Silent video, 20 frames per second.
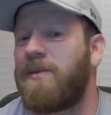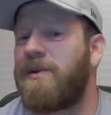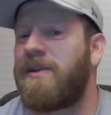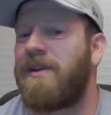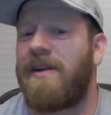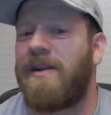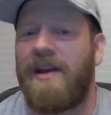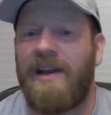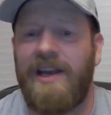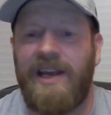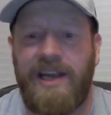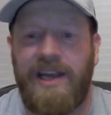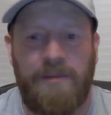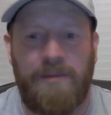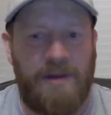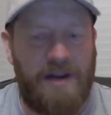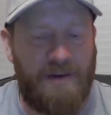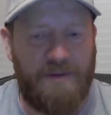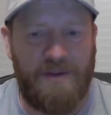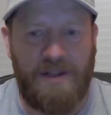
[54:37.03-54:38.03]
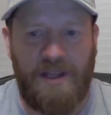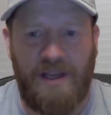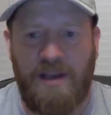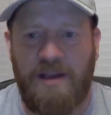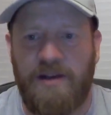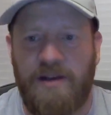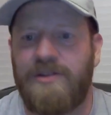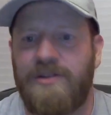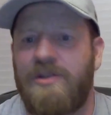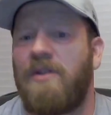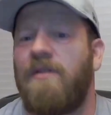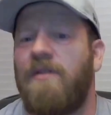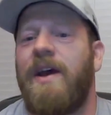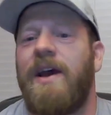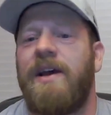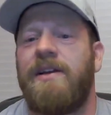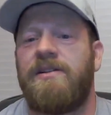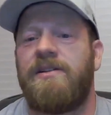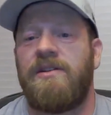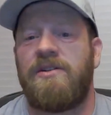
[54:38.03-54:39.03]
with a name and everything else. You've
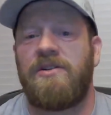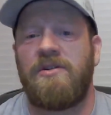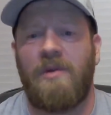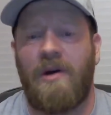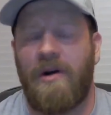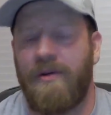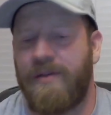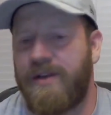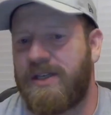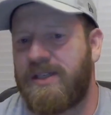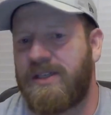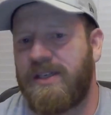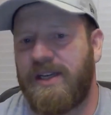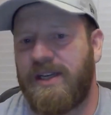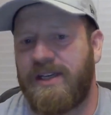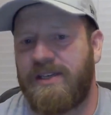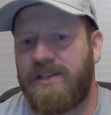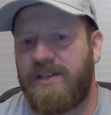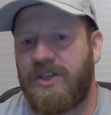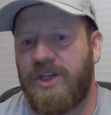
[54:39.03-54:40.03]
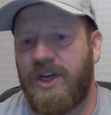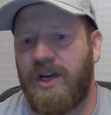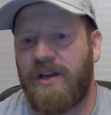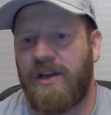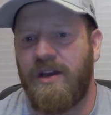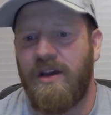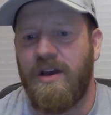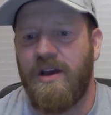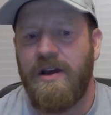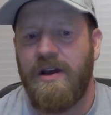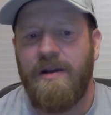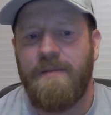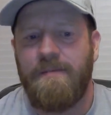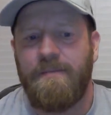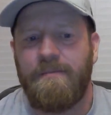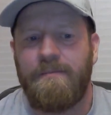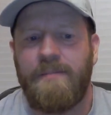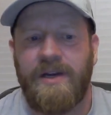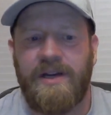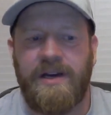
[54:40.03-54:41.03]
had to do all these things and check
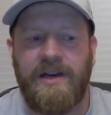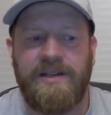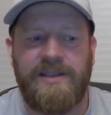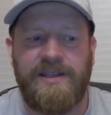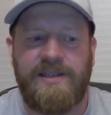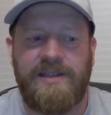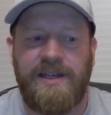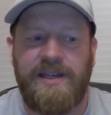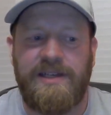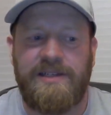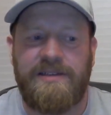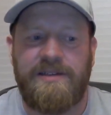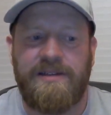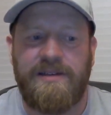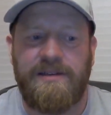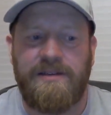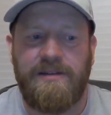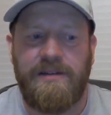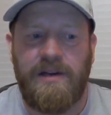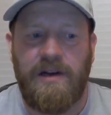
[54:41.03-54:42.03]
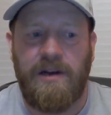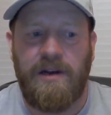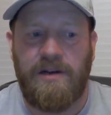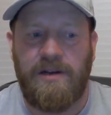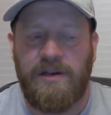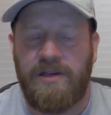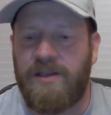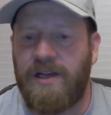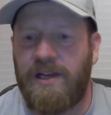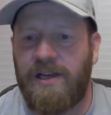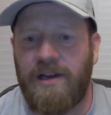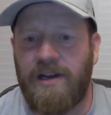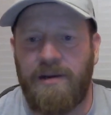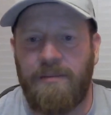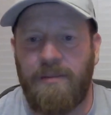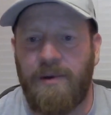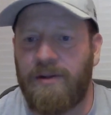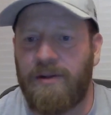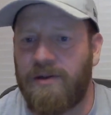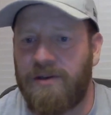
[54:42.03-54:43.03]
because it takes, it could take
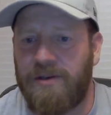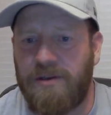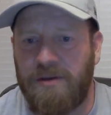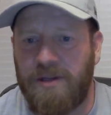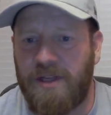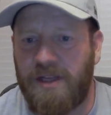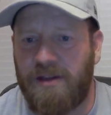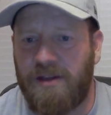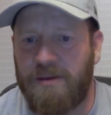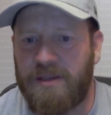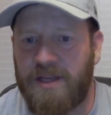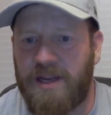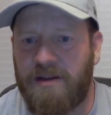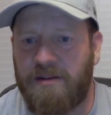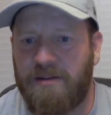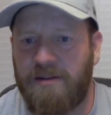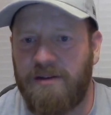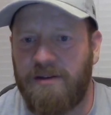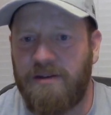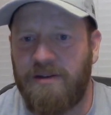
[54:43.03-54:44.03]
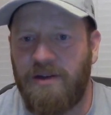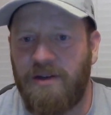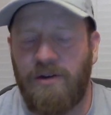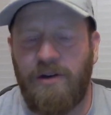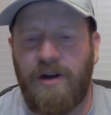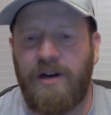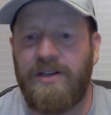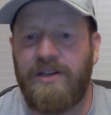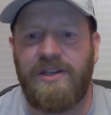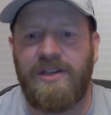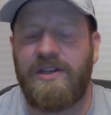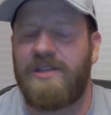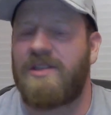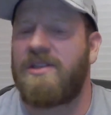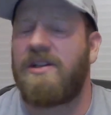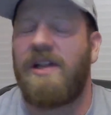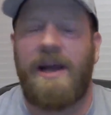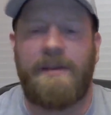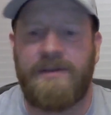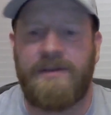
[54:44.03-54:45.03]
a month or two to get those out. You're not just going to
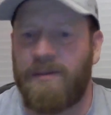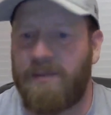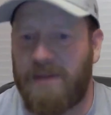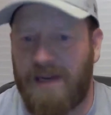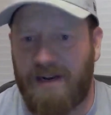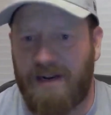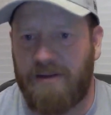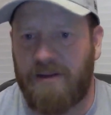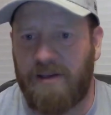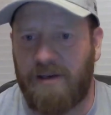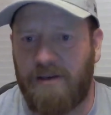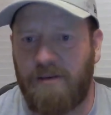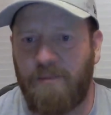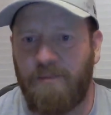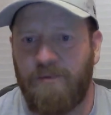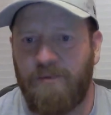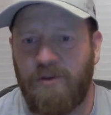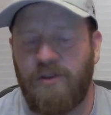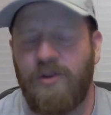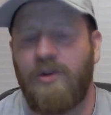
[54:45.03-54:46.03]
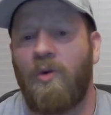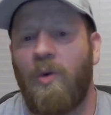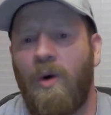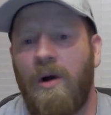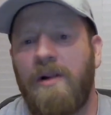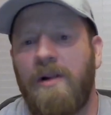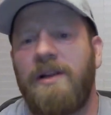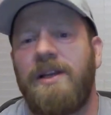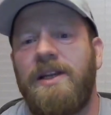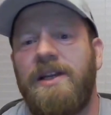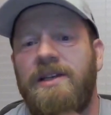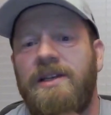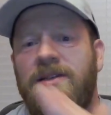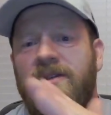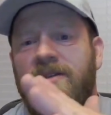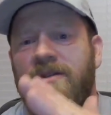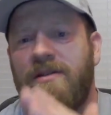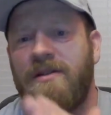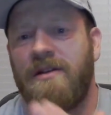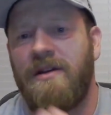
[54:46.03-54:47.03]
slap something out there. So the quality
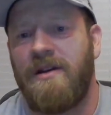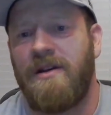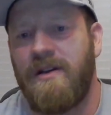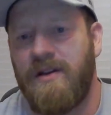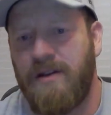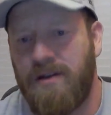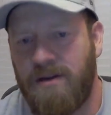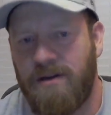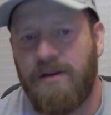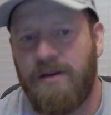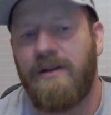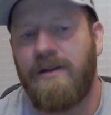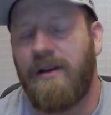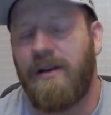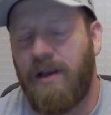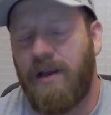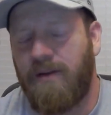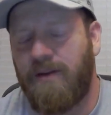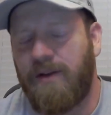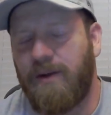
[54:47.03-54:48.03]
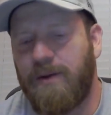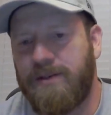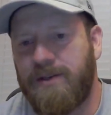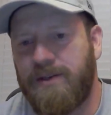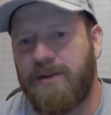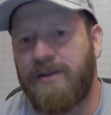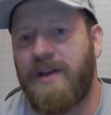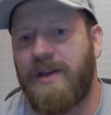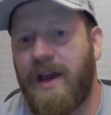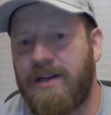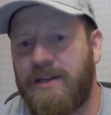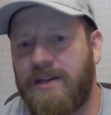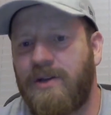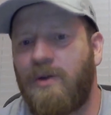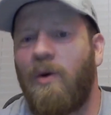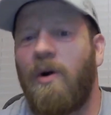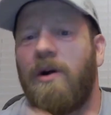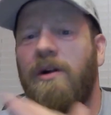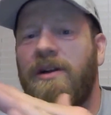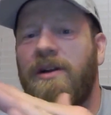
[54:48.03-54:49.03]
is, even though it's an Earth cache, the
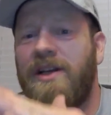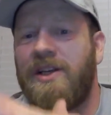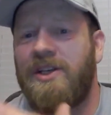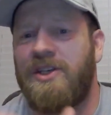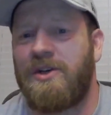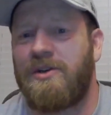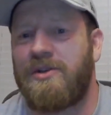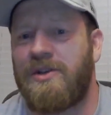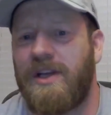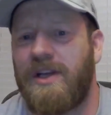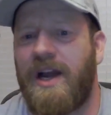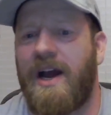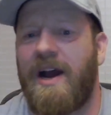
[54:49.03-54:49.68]
quality is usually